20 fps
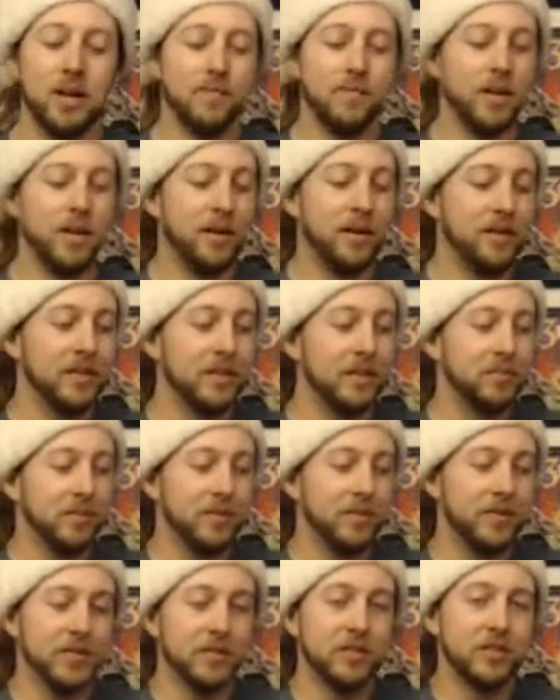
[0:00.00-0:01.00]
Apparently
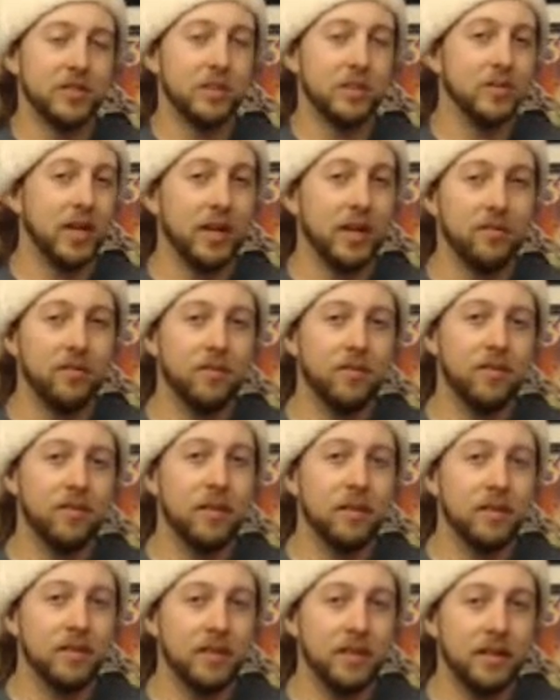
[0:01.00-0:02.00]
this movie has sold out,
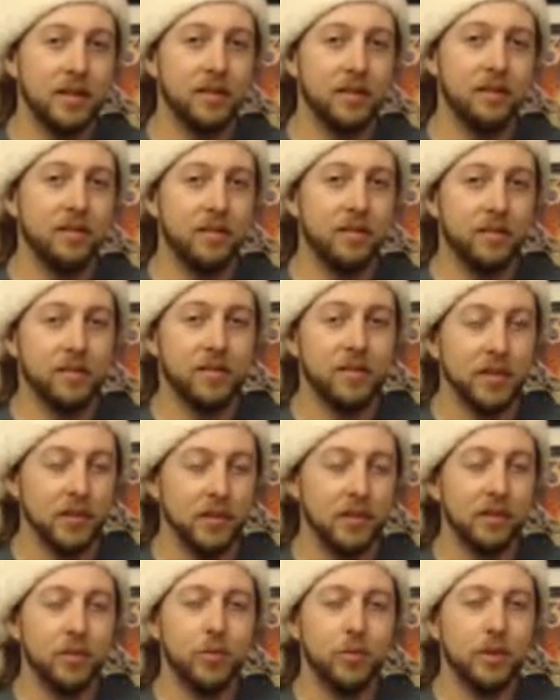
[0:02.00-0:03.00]
at least here, for
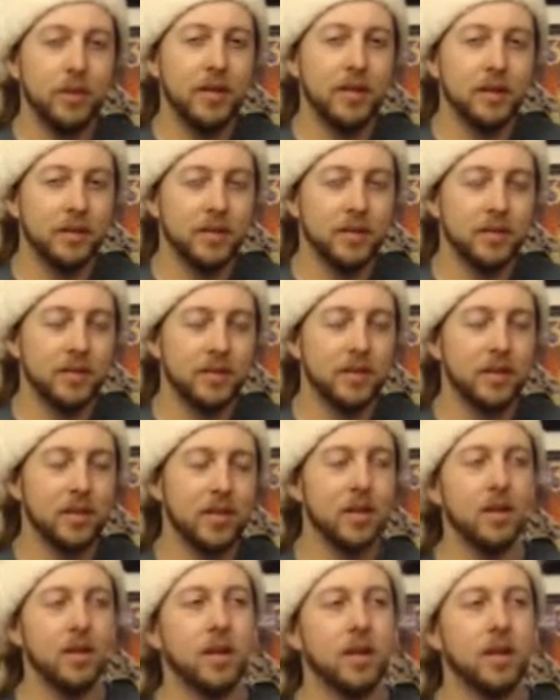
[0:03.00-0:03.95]
like 2 weeks.